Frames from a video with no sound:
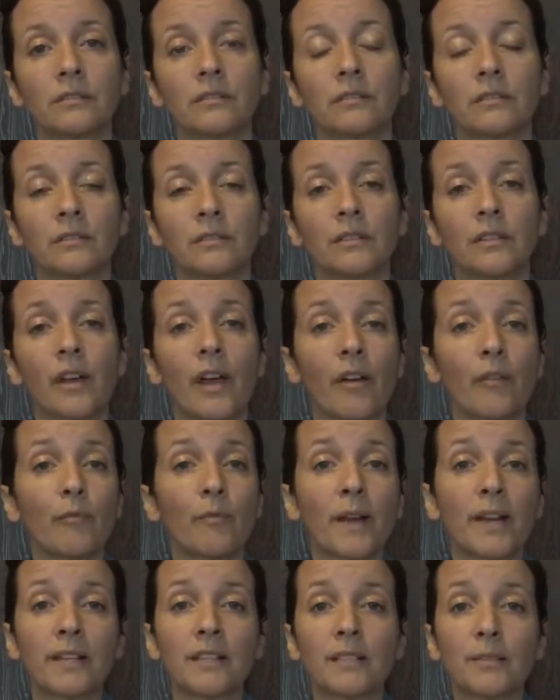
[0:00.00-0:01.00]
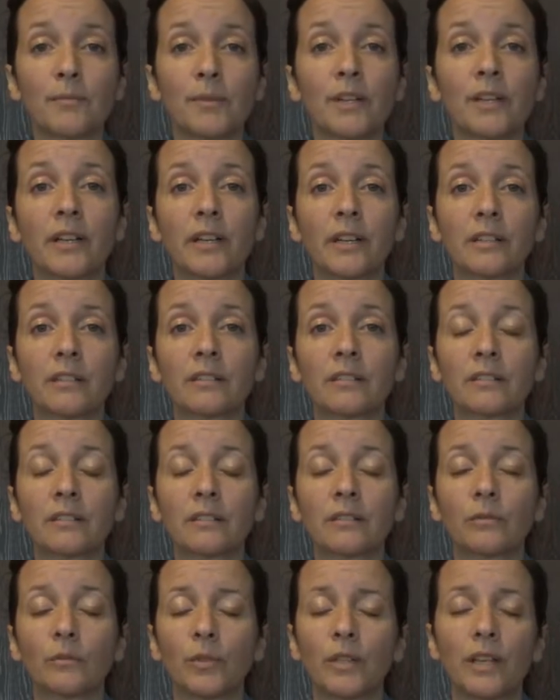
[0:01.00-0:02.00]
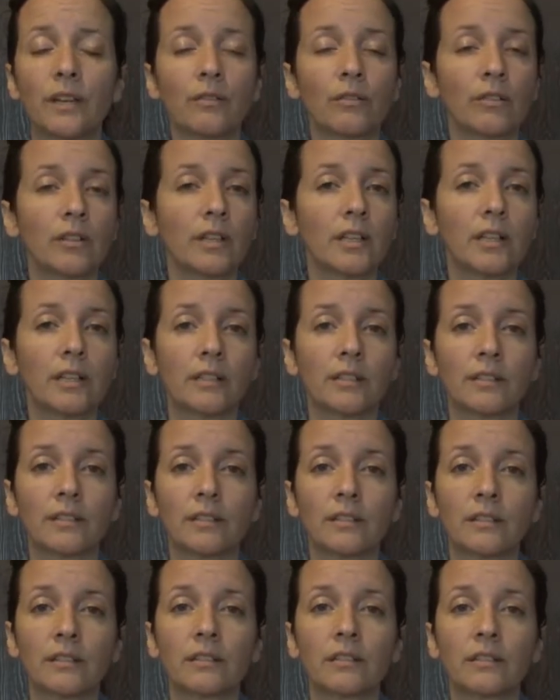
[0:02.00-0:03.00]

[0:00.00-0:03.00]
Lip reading: to have my experience, whatever it is.